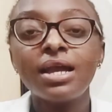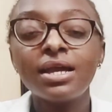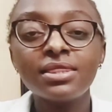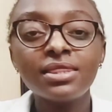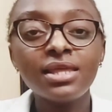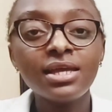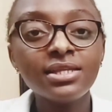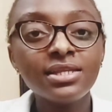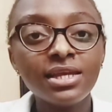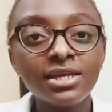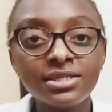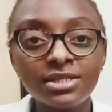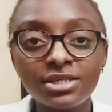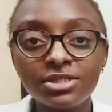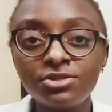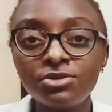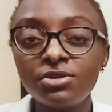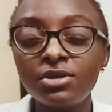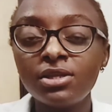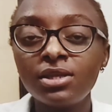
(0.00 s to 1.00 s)
And that takes us
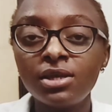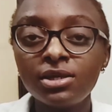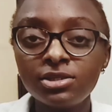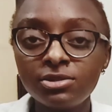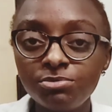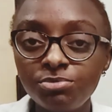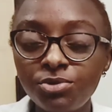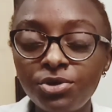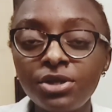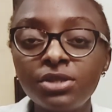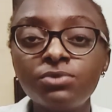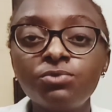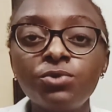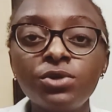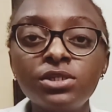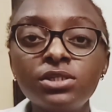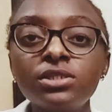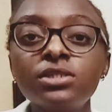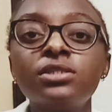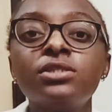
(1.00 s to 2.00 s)
to the next point,
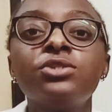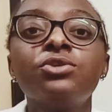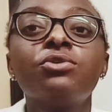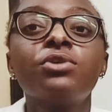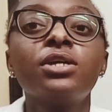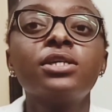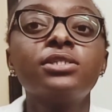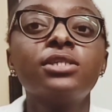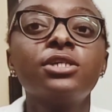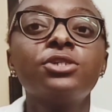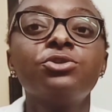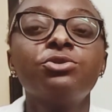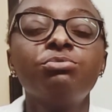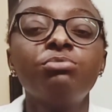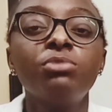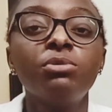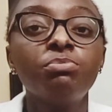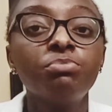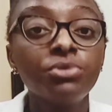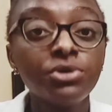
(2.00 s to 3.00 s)
which is your essay should
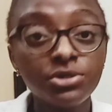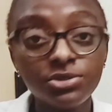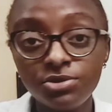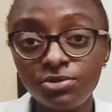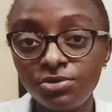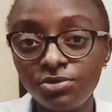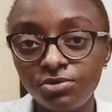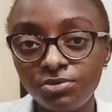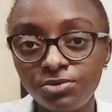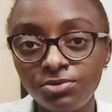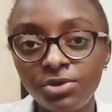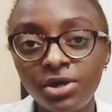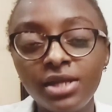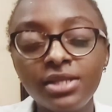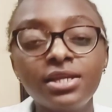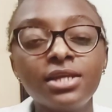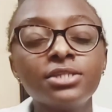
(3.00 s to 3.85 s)
be personal, right?